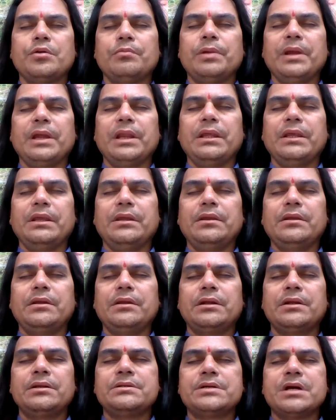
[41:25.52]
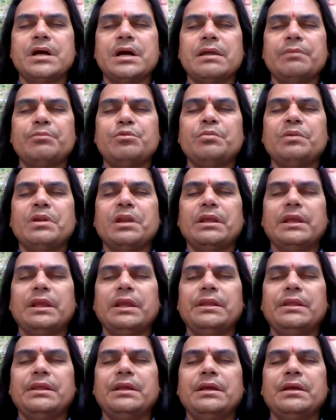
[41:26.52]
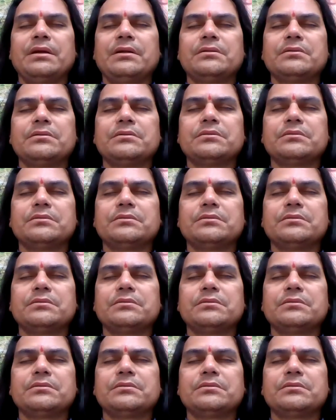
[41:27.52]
your belly, entire abdominal area,